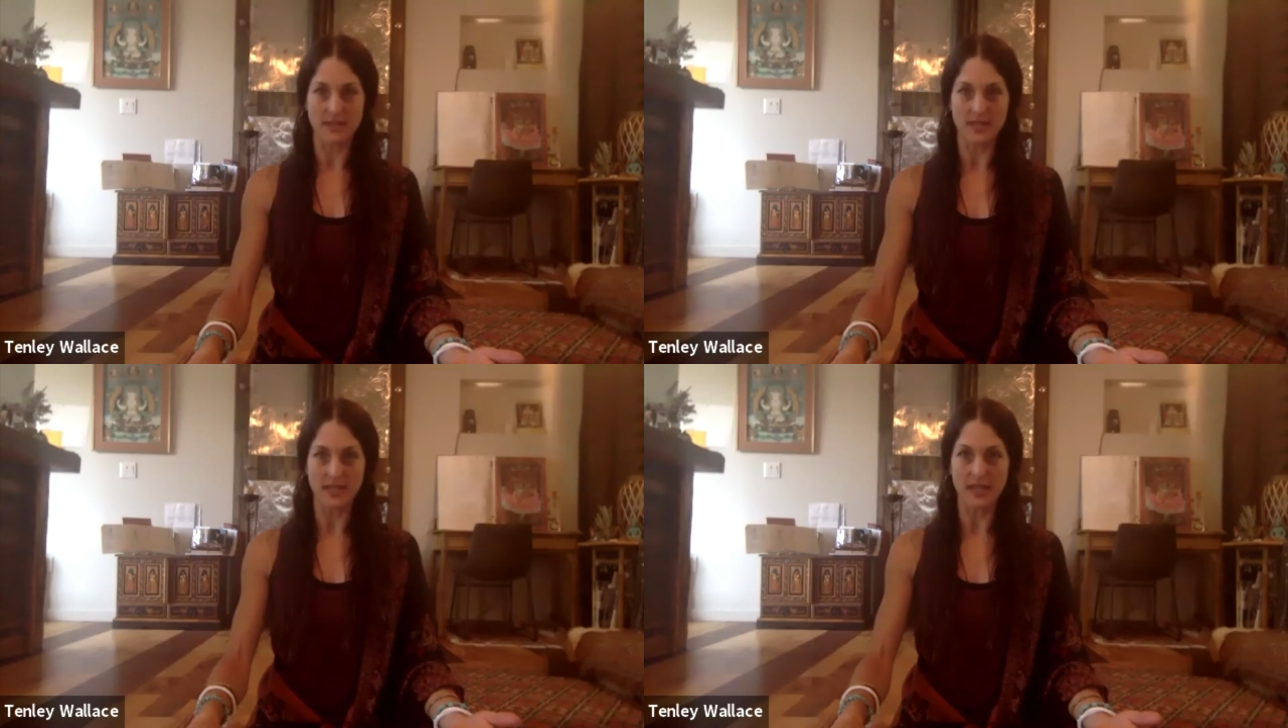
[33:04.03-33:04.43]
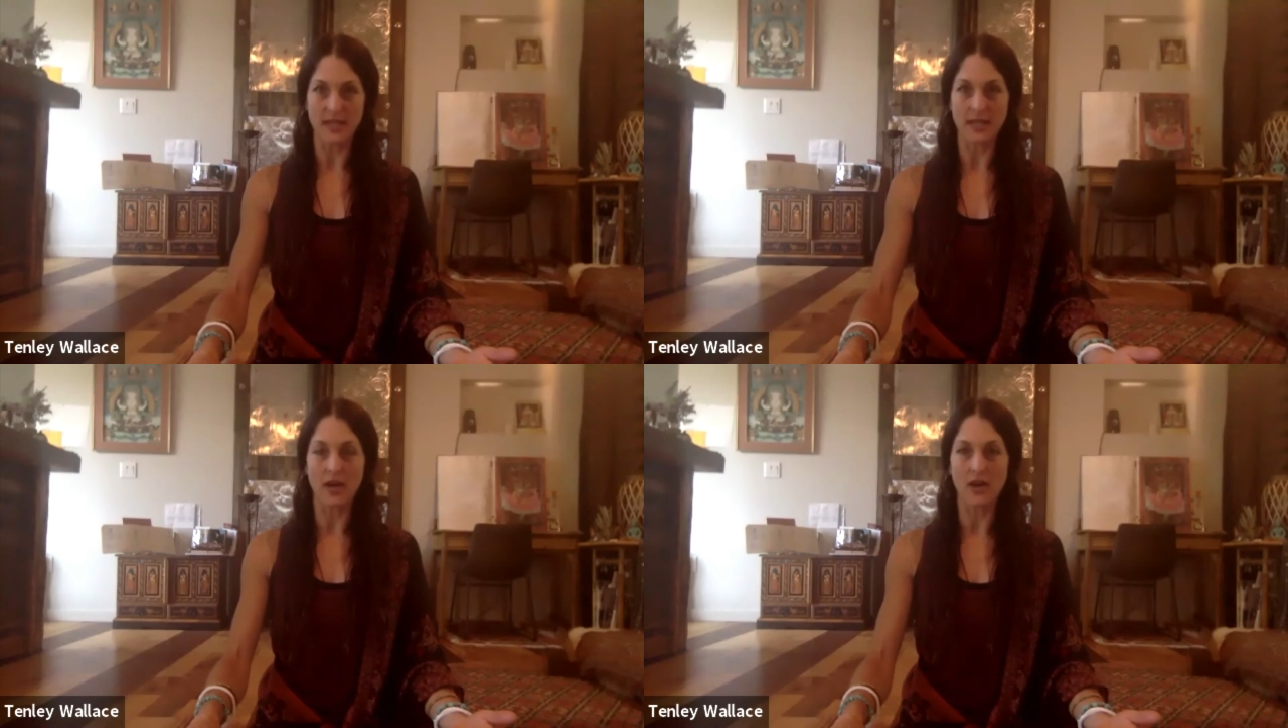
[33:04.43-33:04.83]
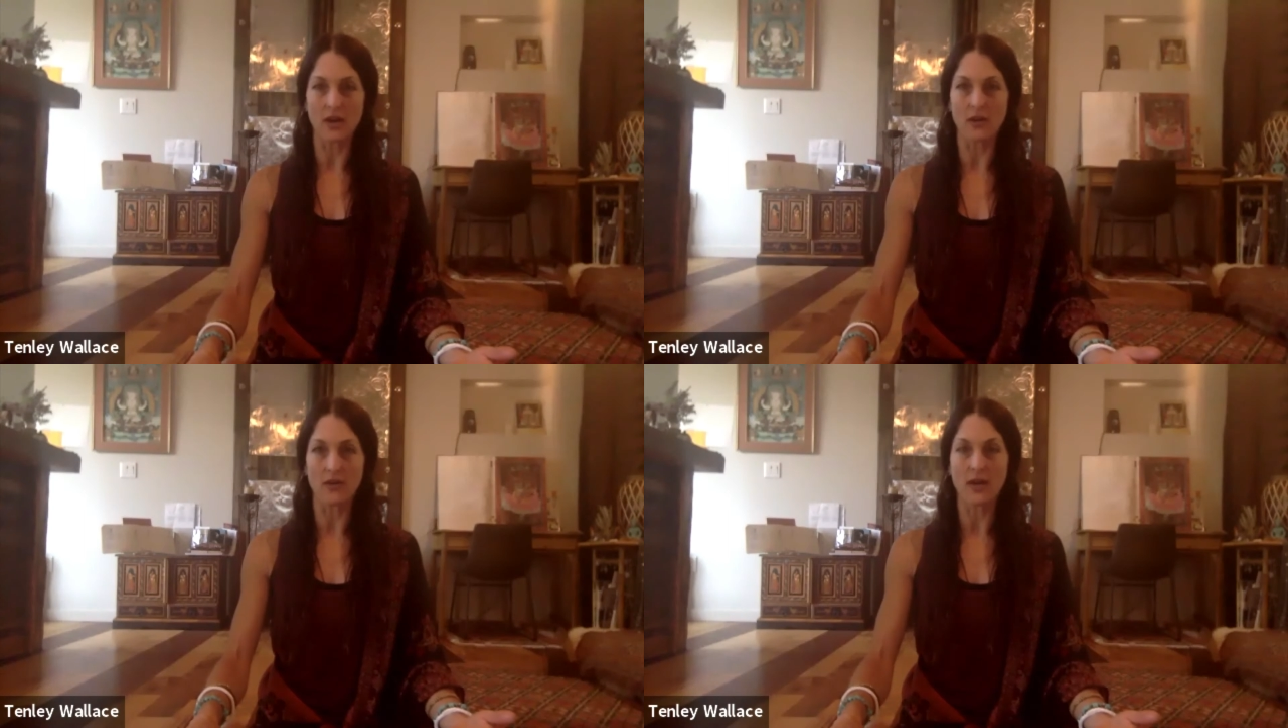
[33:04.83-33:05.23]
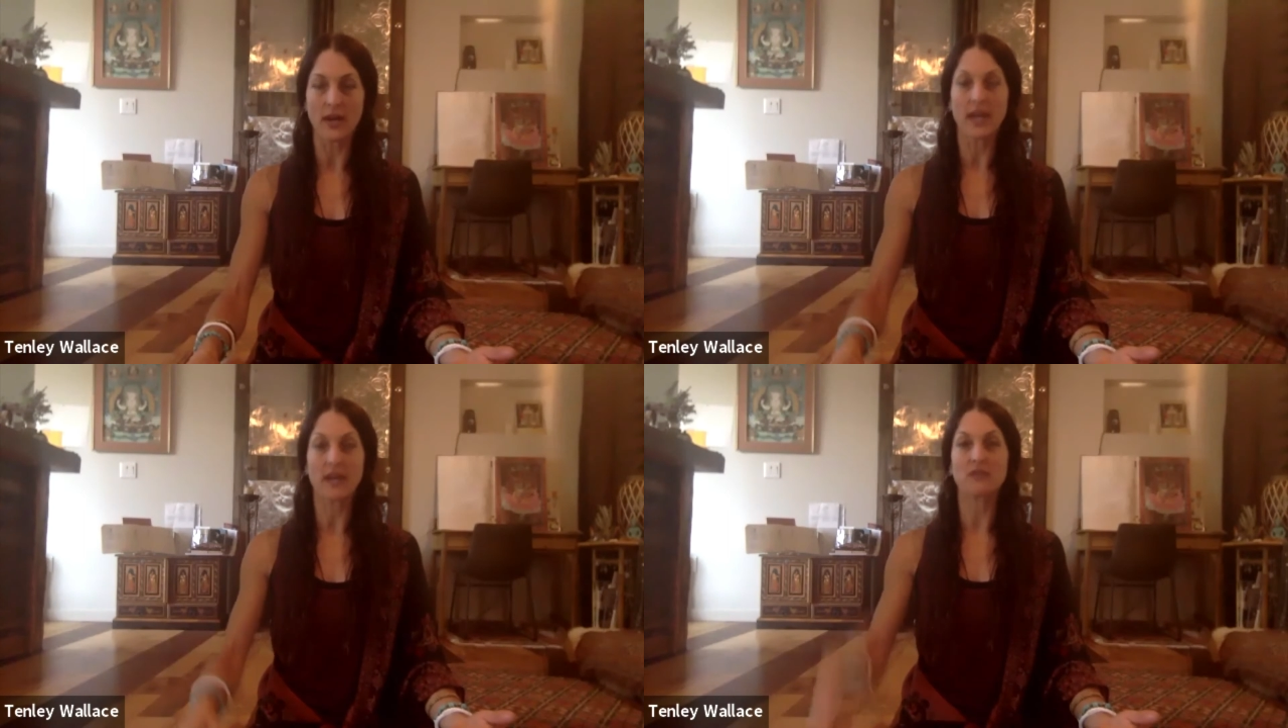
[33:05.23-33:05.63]
and let go
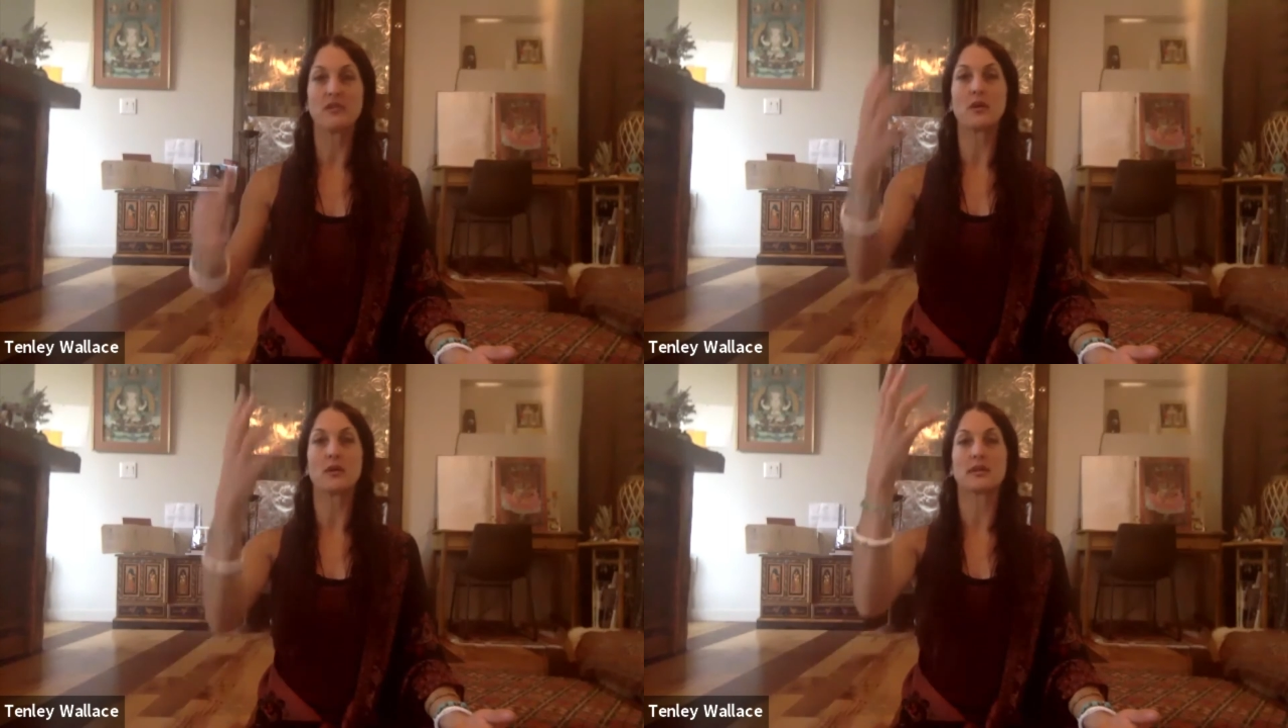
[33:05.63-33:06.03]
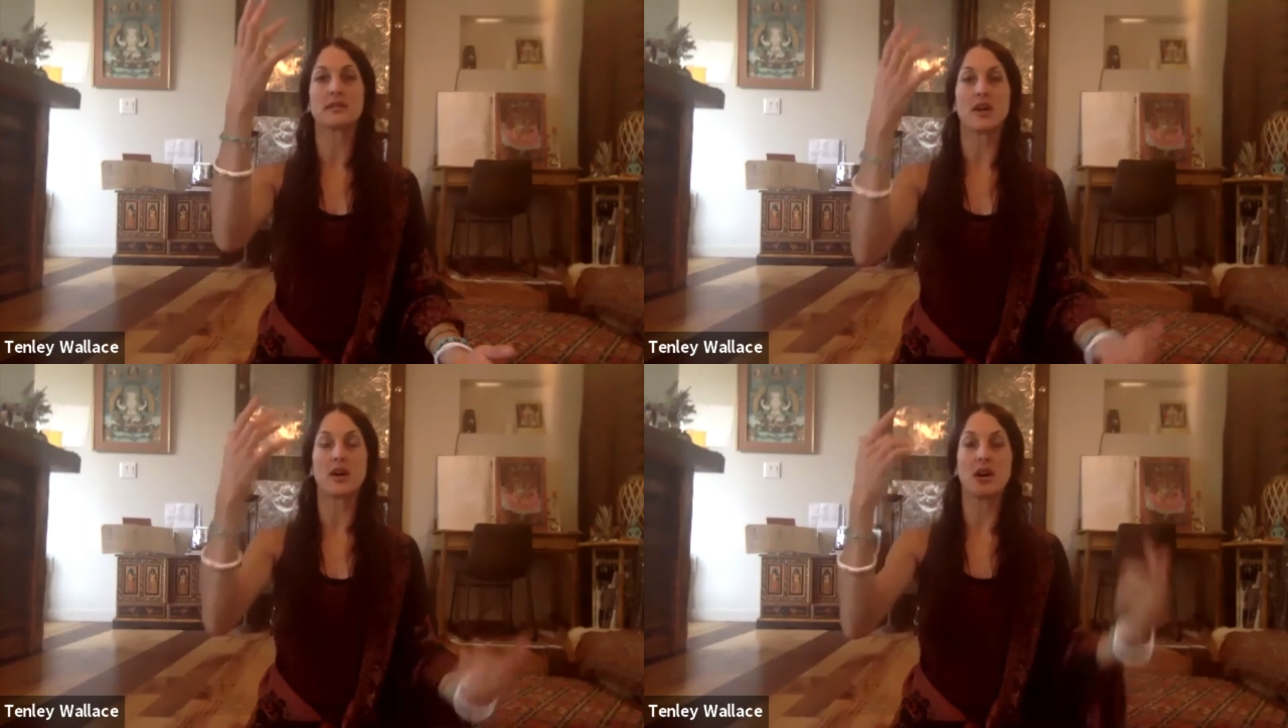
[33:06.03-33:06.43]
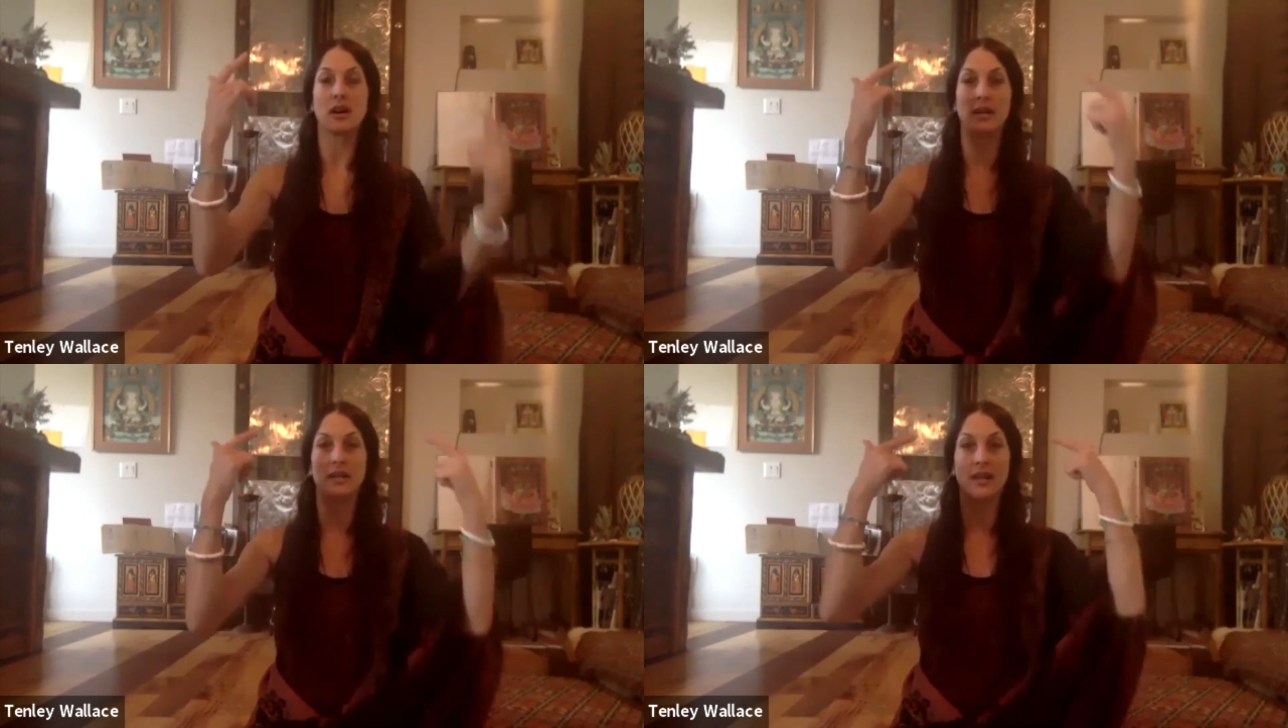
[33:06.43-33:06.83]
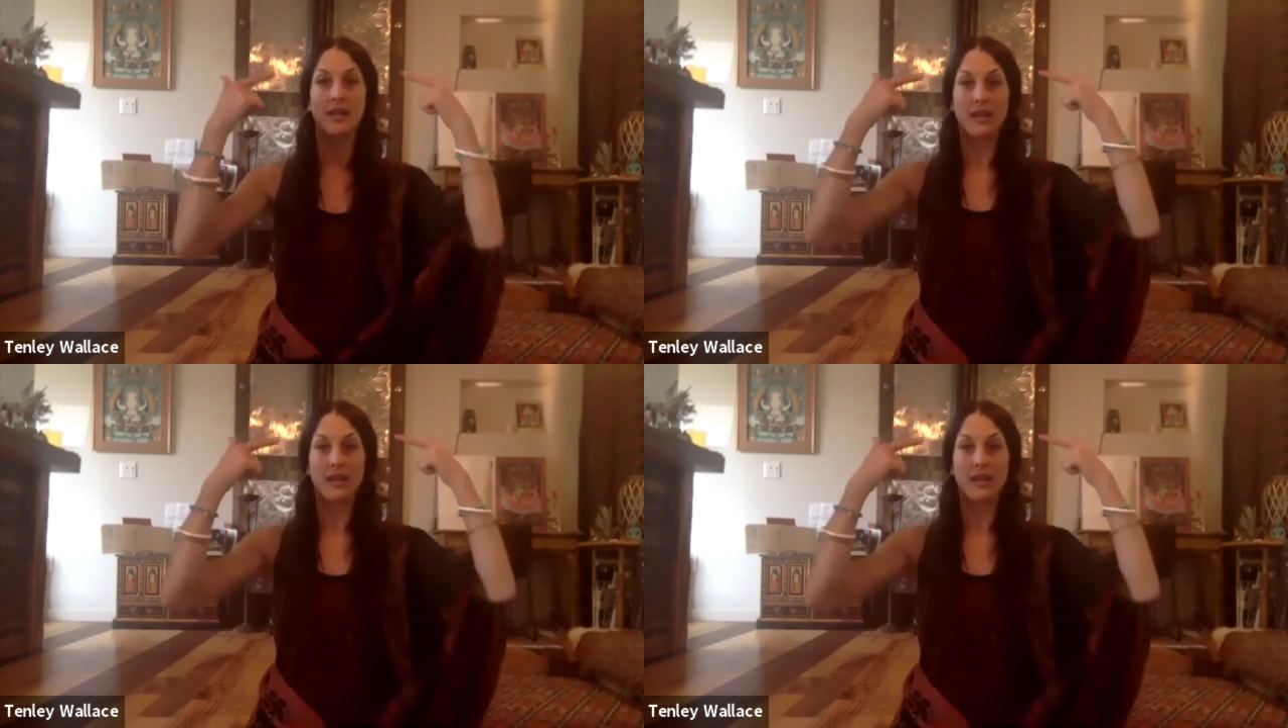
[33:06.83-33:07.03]
and focus on